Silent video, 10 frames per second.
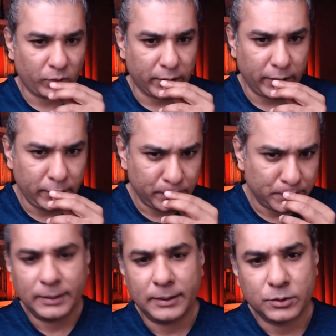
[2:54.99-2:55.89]
Okay.
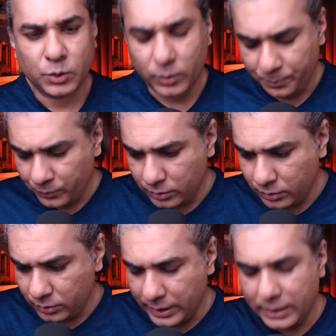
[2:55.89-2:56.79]
So
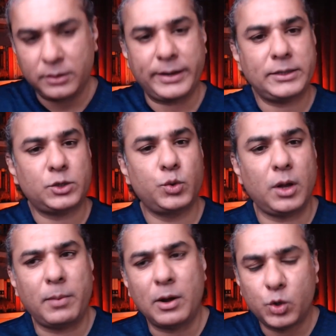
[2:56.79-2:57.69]
then there is
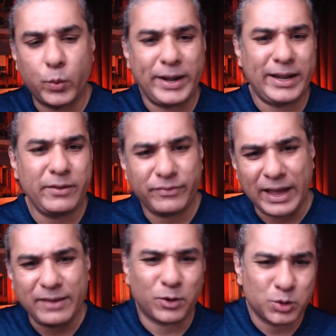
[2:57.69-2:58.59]
about
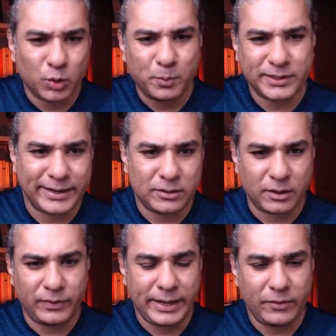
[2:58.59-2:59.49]
25 or so percent
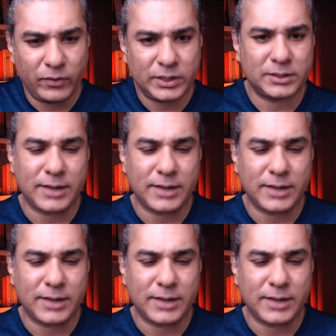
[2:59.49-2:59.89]
roughly, which is